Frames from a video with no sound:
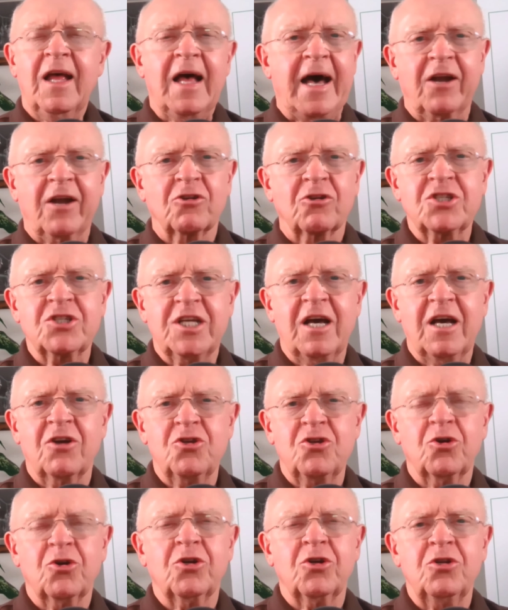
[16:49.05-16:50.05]
I don't see how
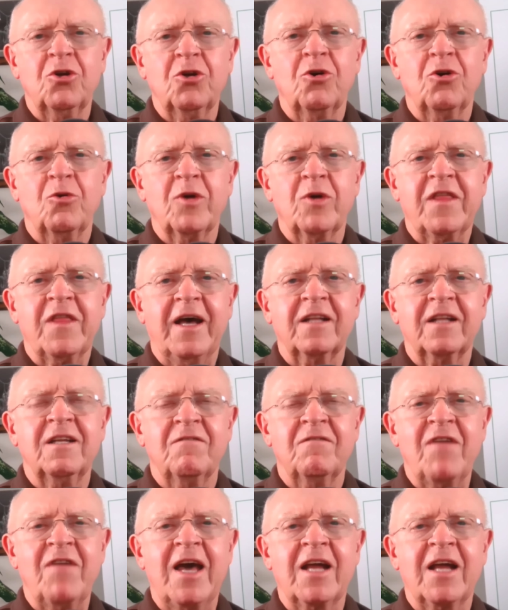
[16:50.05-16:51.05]
you can do it without
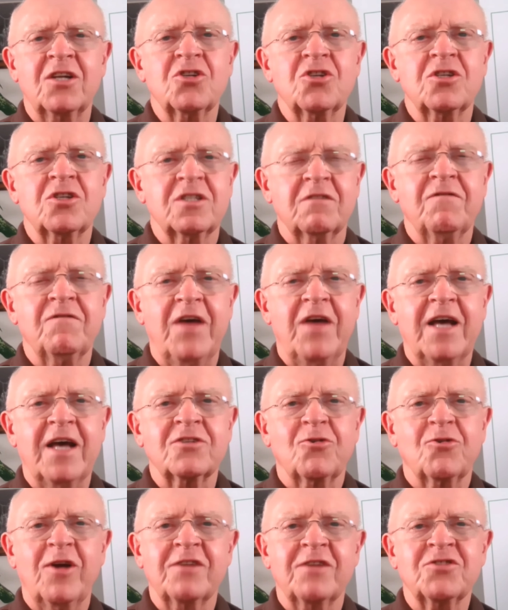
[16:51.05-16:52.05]
the advantages that
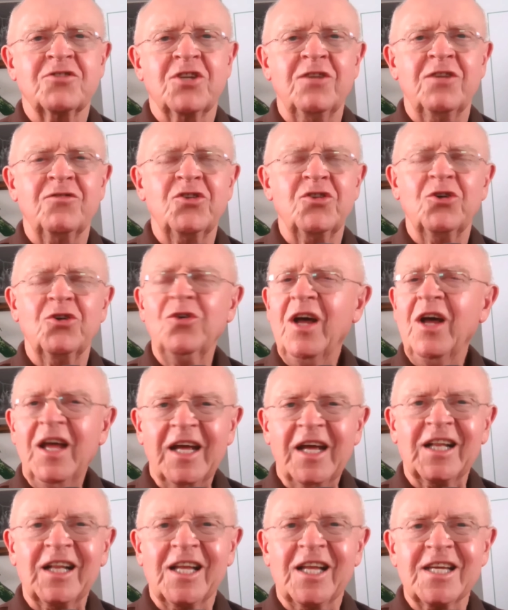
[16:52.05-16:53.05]
FastGraphs gives you.
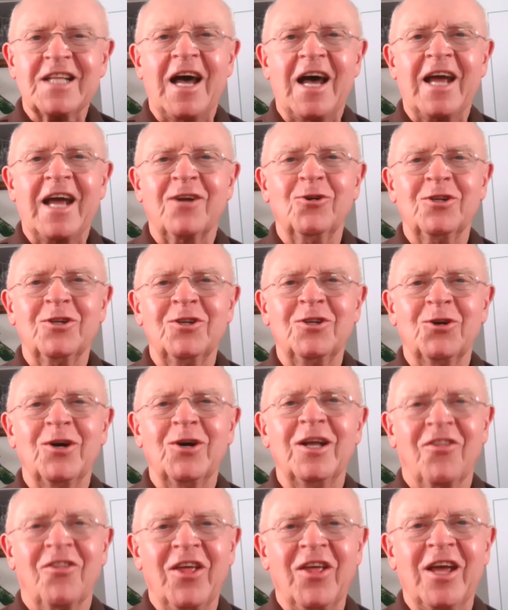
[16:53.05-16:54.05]
At least I couldn't do
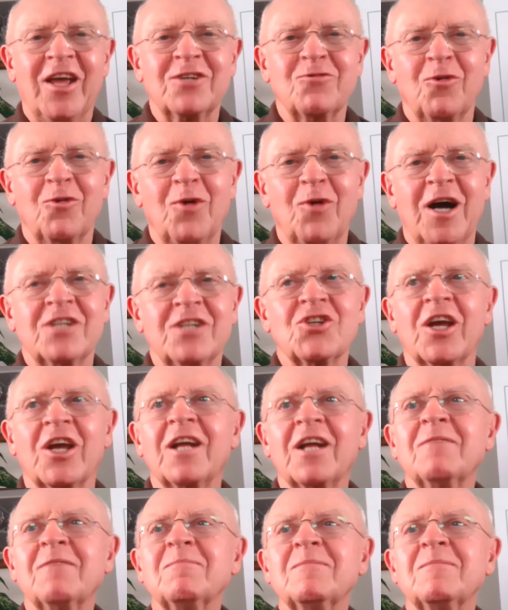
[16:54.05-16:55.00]
it. Thanks for watching.